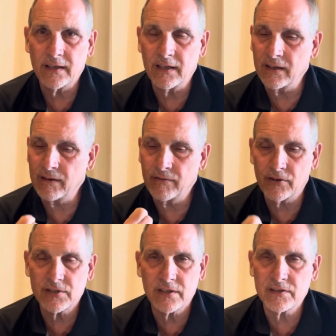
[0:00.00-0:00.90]
in the
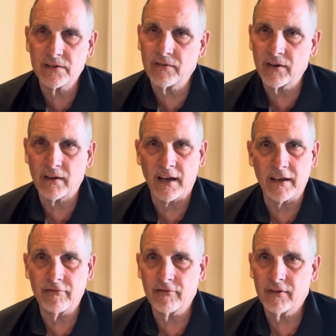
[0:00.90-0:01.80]
adversities of our
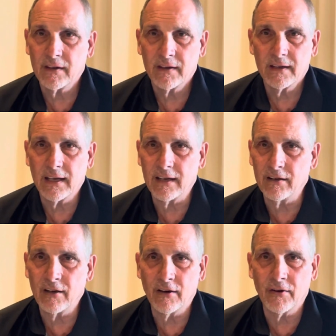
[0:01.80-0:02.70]
life
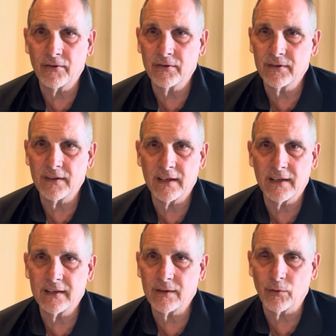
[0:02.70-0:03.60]
and know
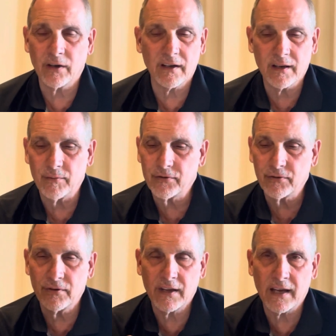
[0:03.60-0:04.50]
that we're gonna come
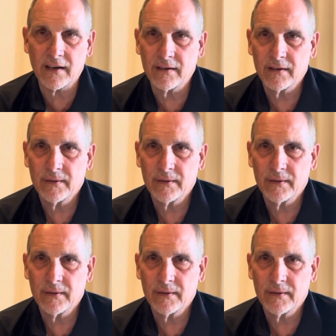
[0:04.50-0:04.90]
through that,